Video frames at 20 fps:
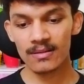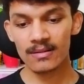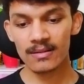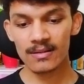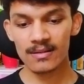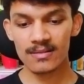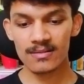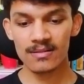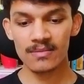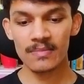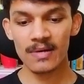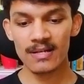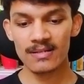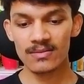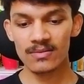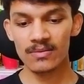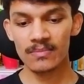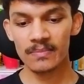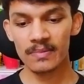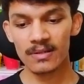International
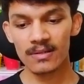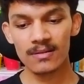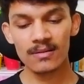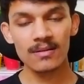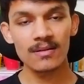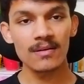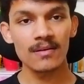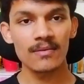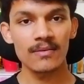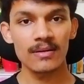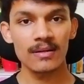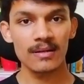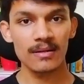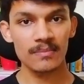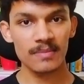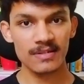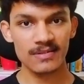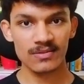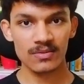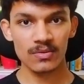Mass Olympiad
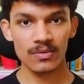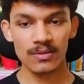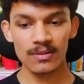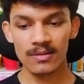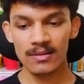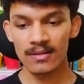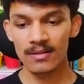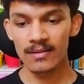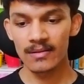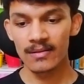in my school.